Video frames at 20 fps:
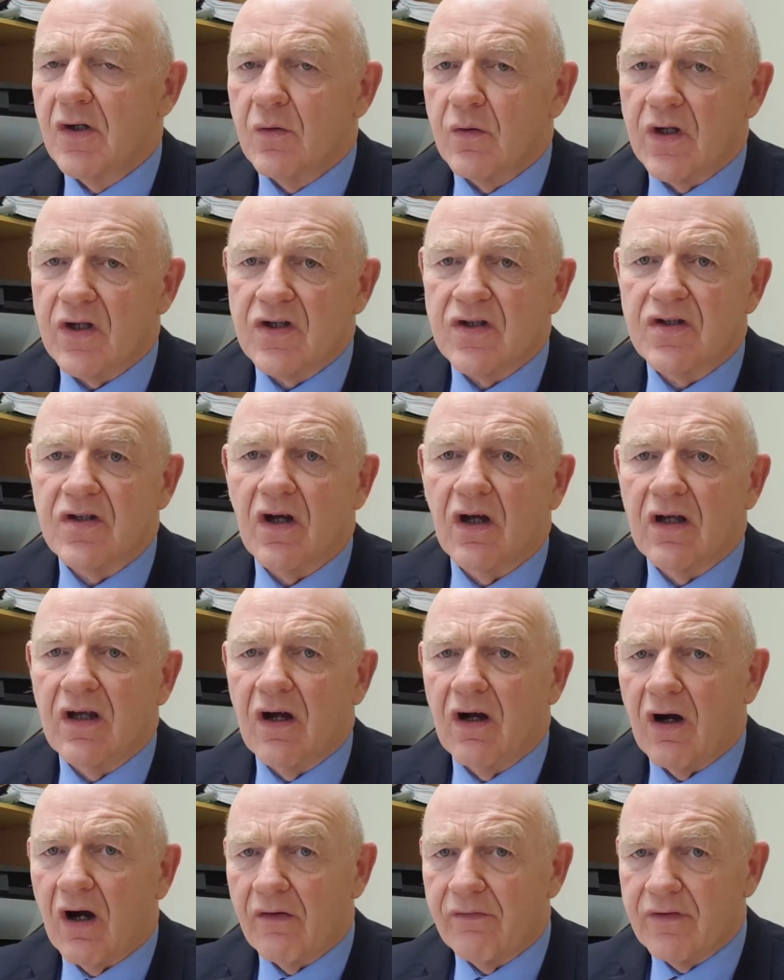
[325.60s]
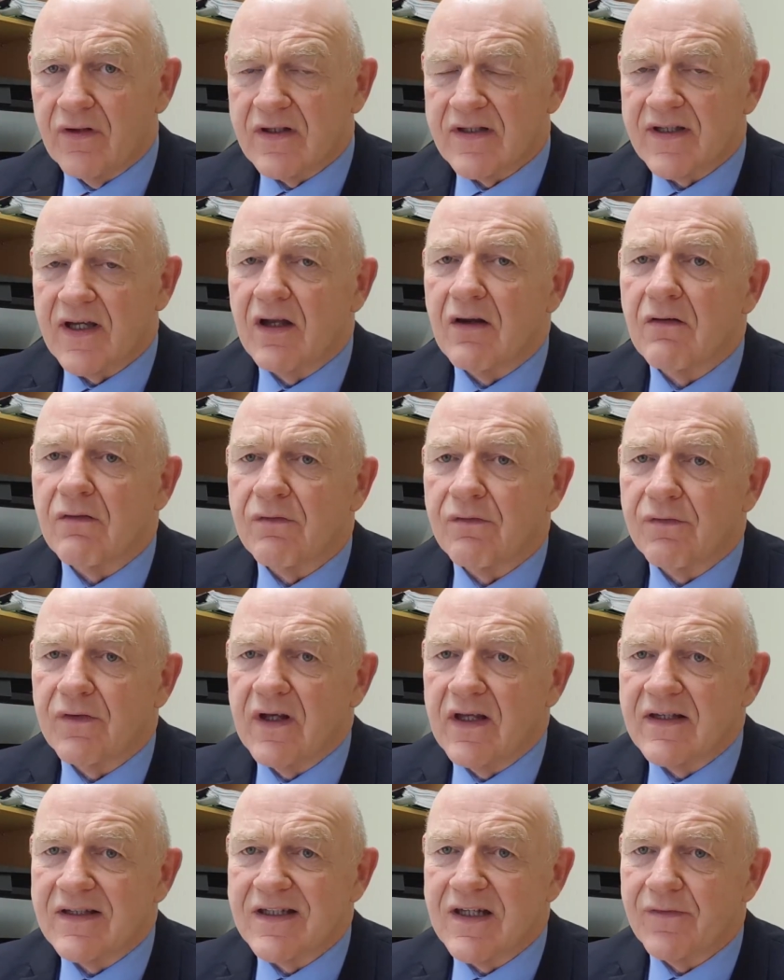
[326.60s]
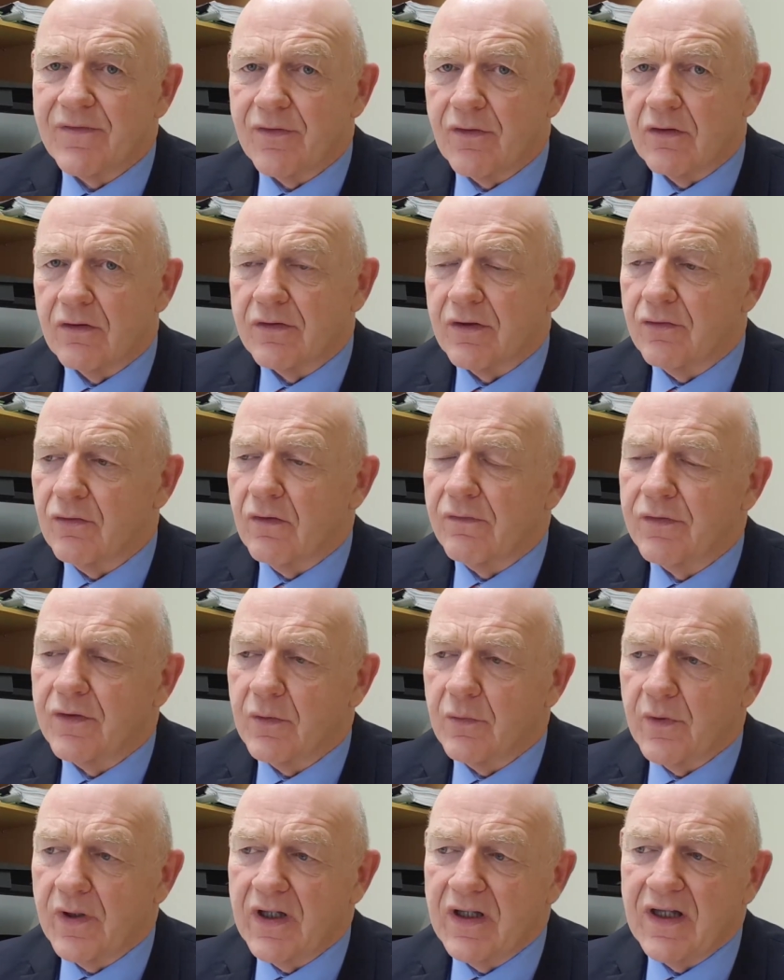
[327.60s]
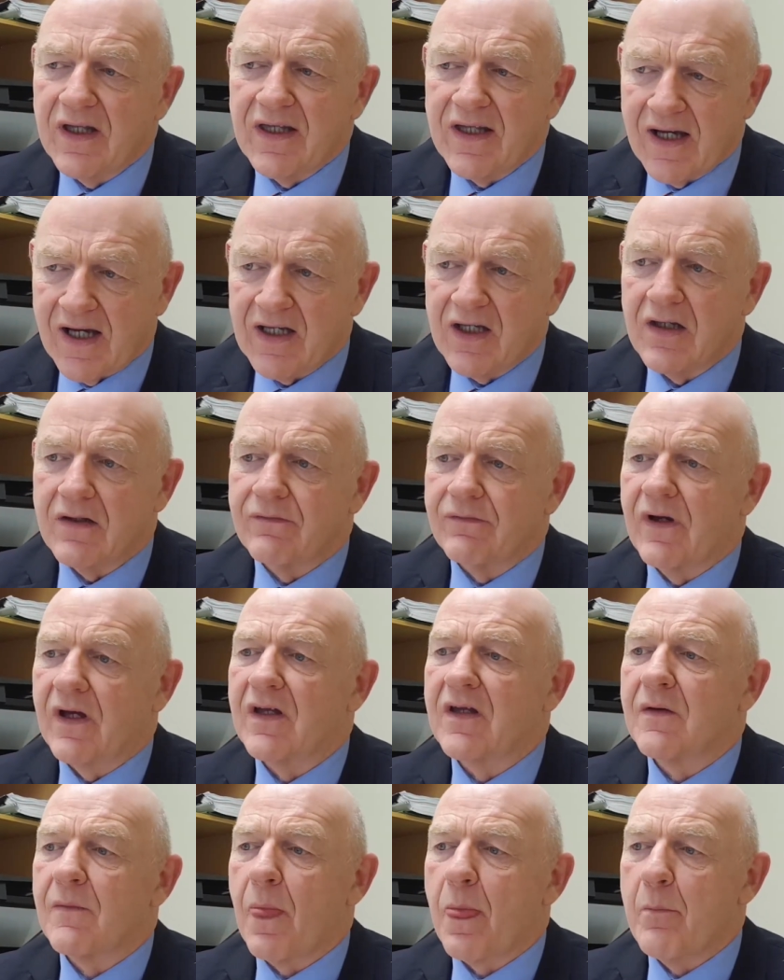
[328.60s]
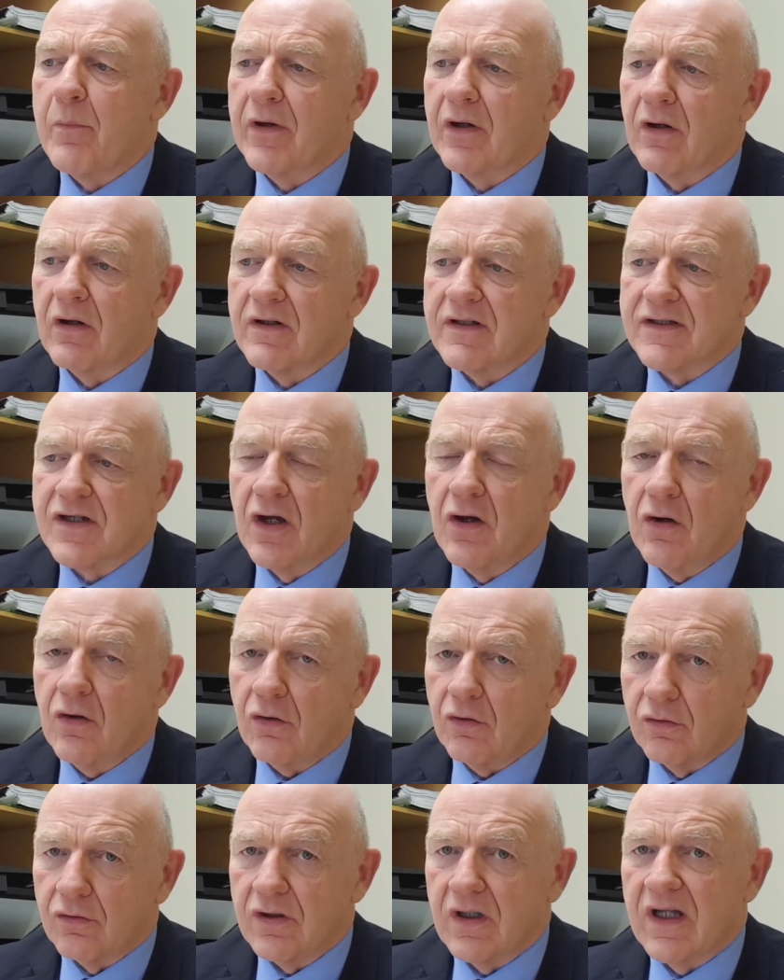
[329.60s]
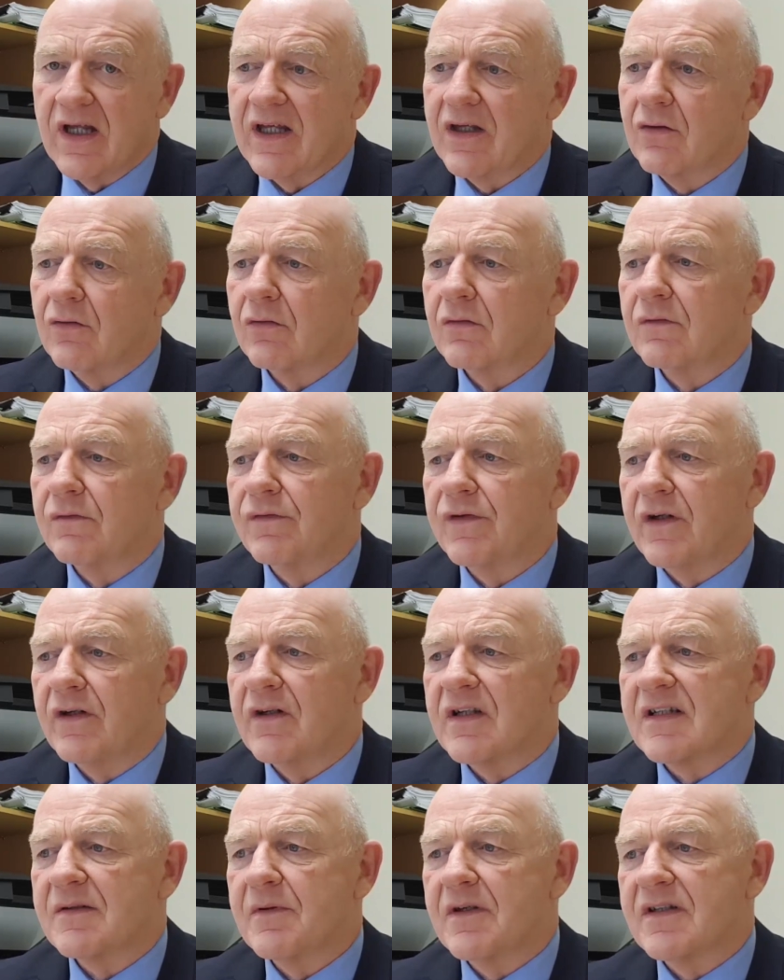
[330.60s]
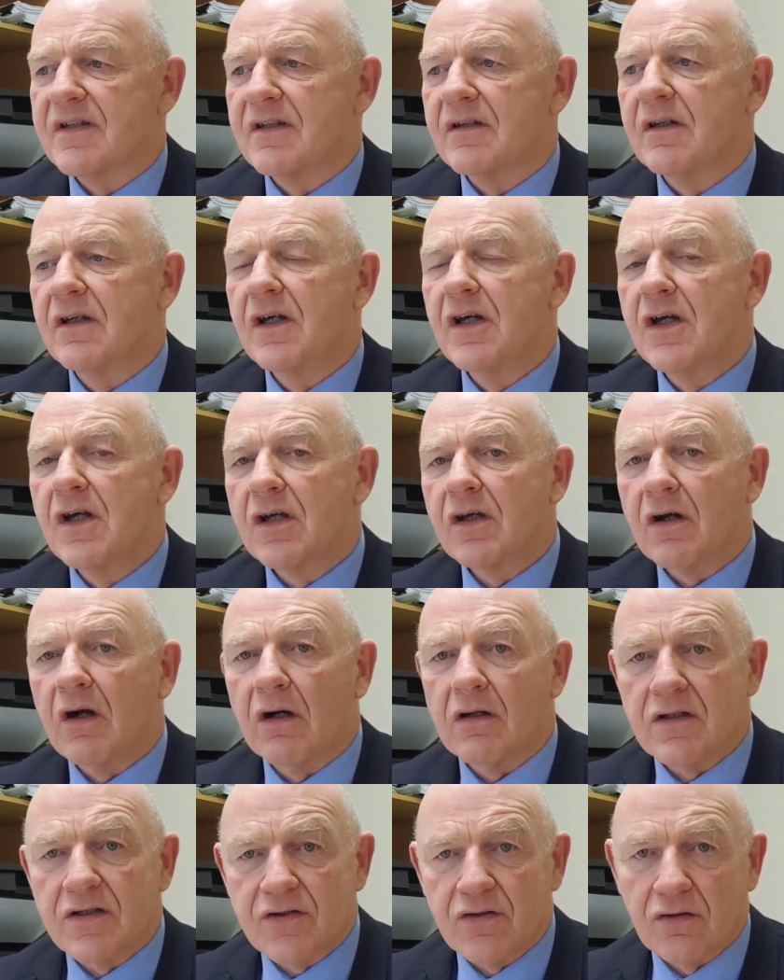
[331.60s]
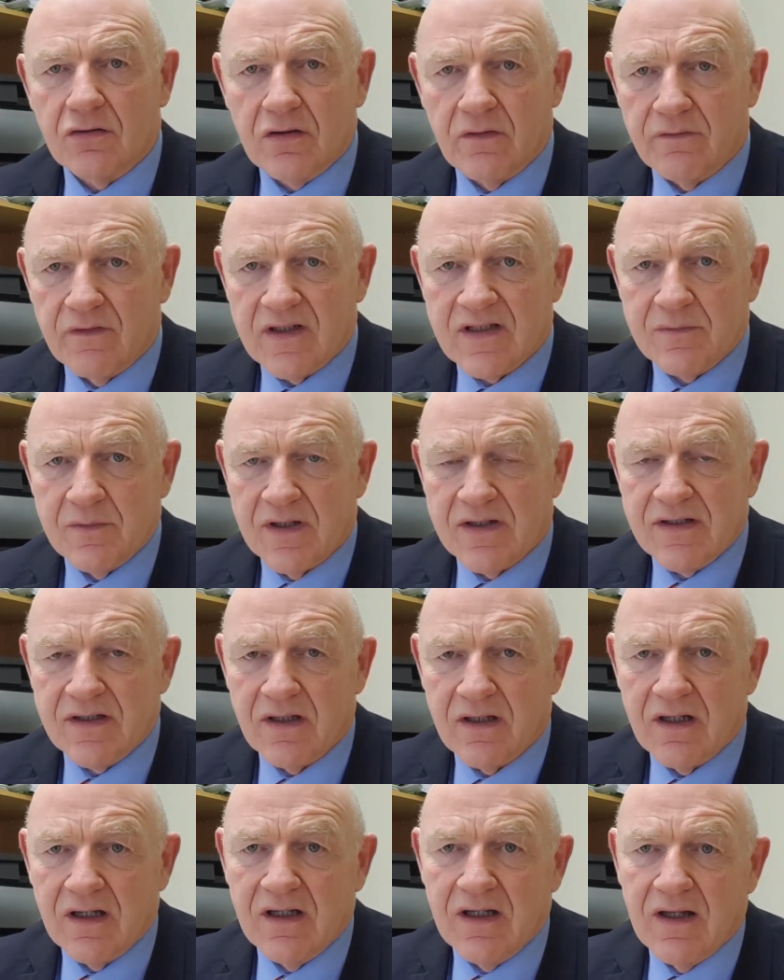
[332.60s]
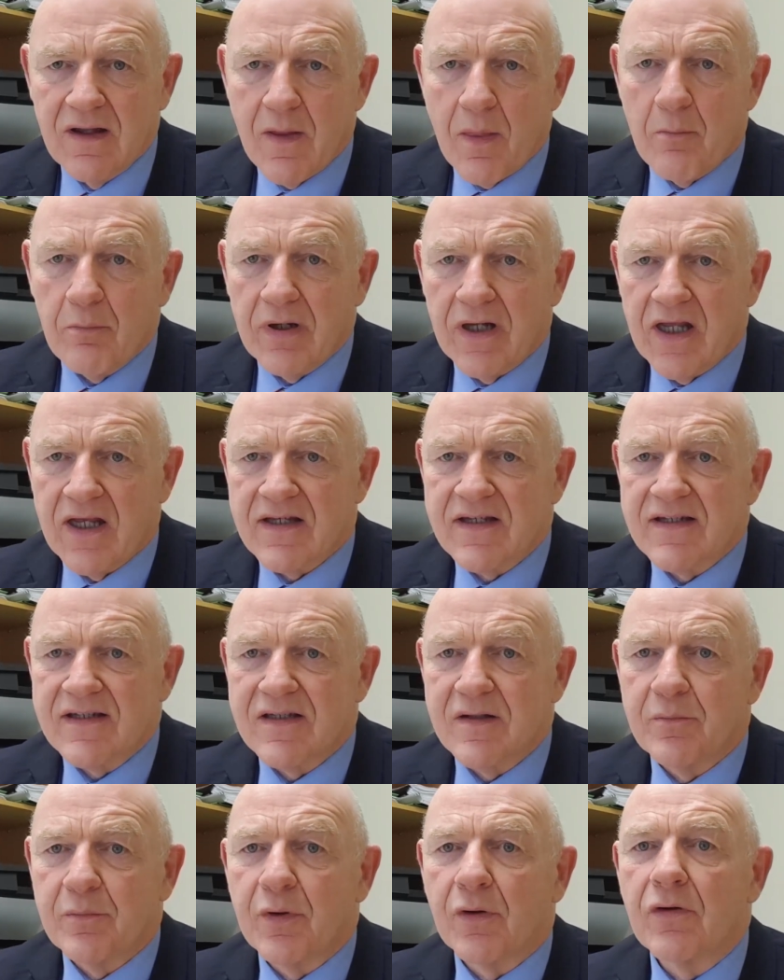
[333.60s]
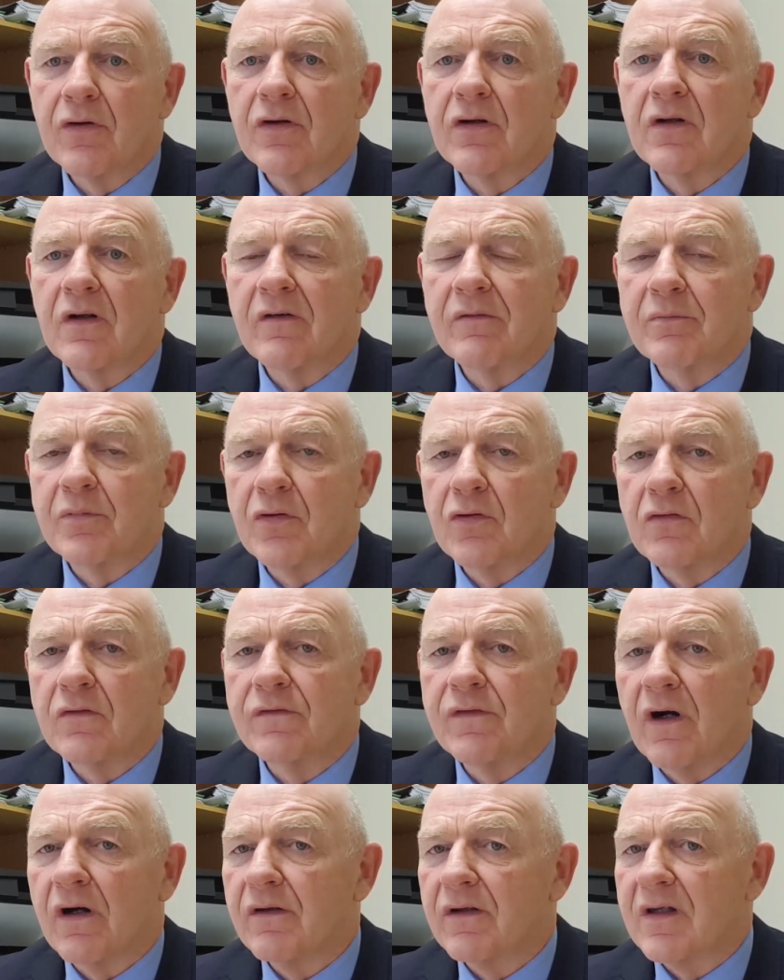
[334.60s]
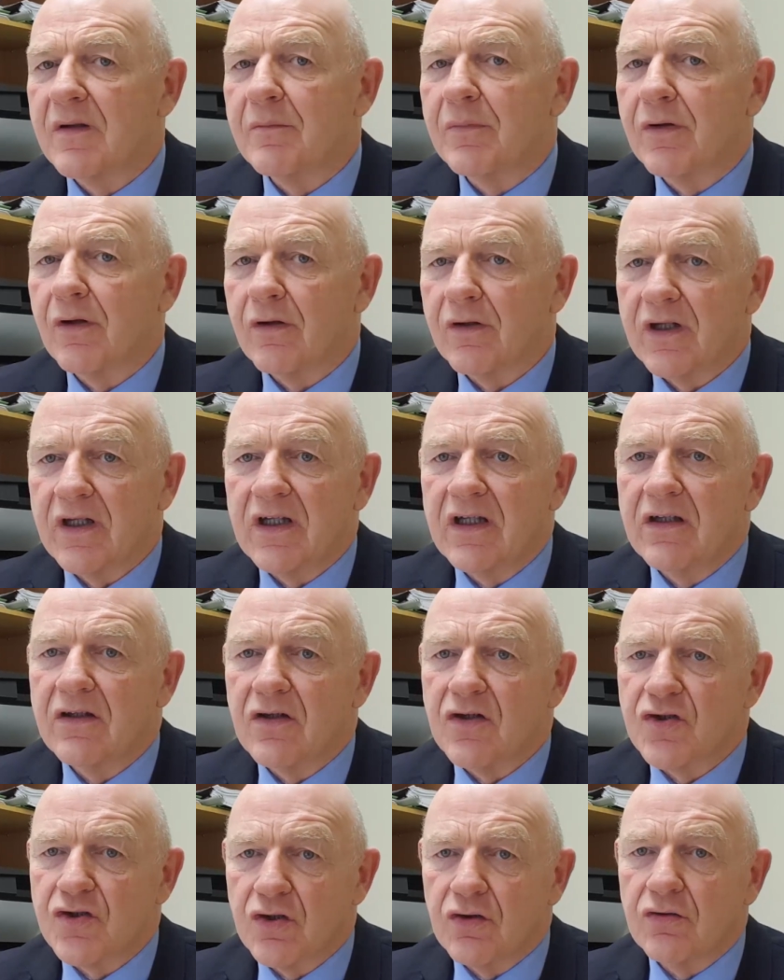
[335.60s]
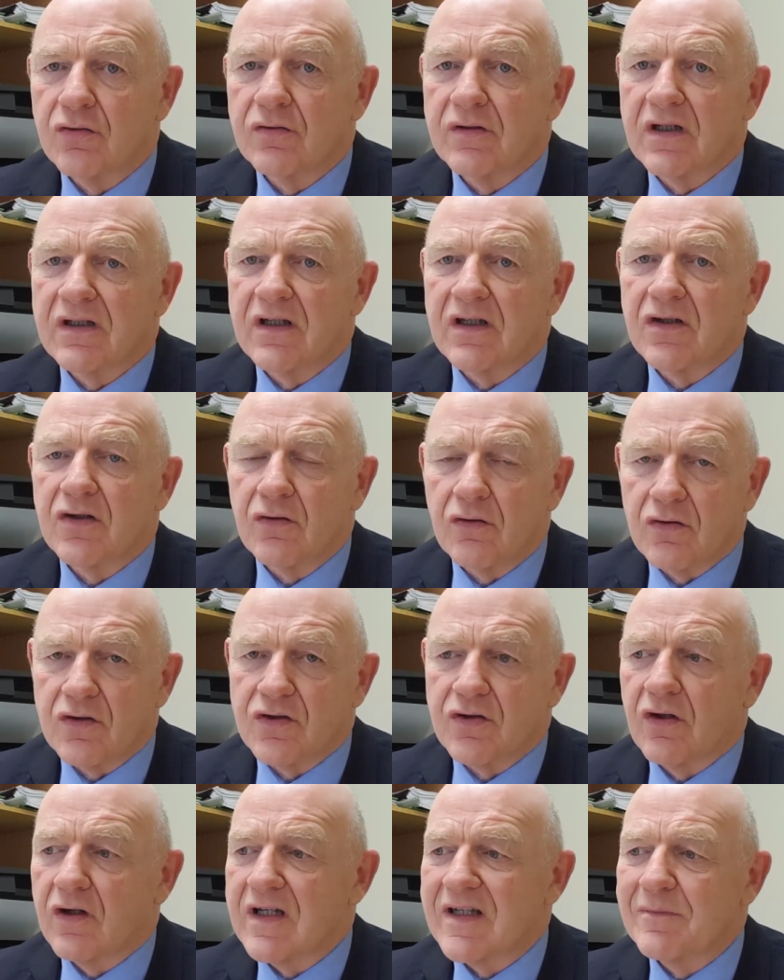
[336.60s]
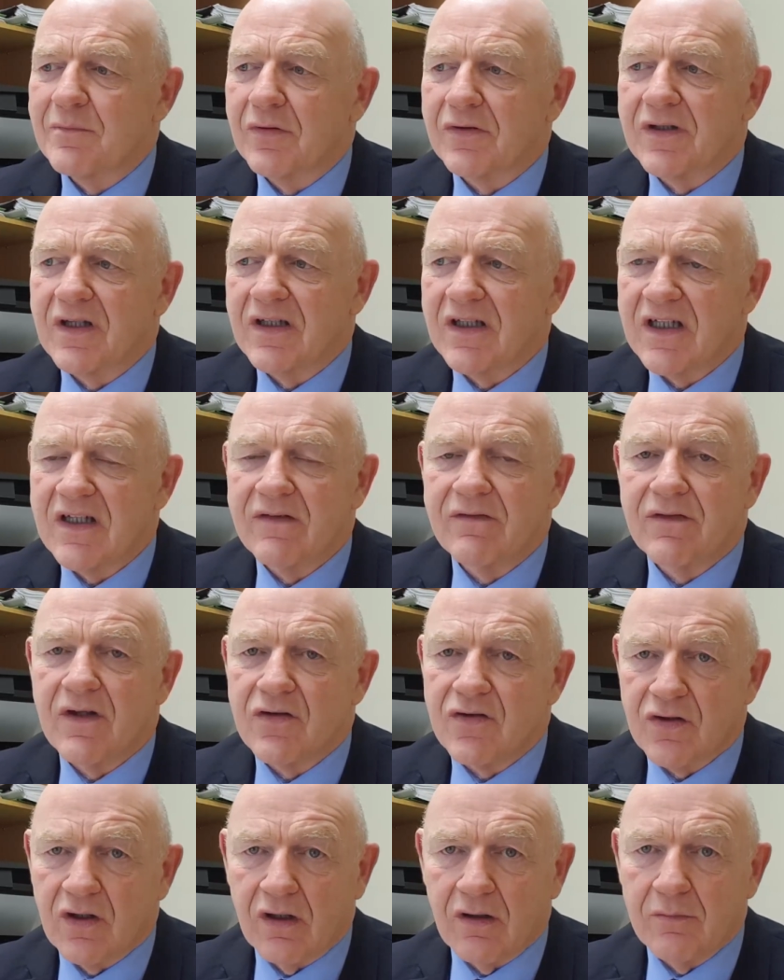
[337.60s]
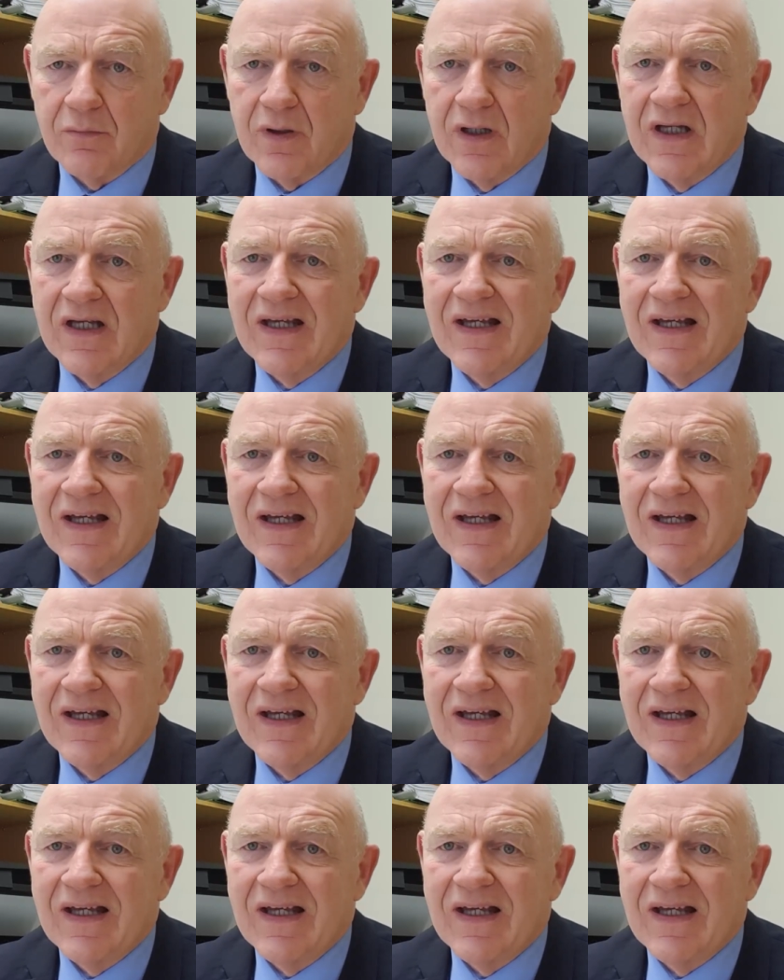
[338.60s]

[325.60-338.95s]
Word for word: which of itself is difficult enough to win in any event, because unlike unfair dismissal, constructive dismissal places the burden of proof on the employee to show that there's no choice but to leave the job,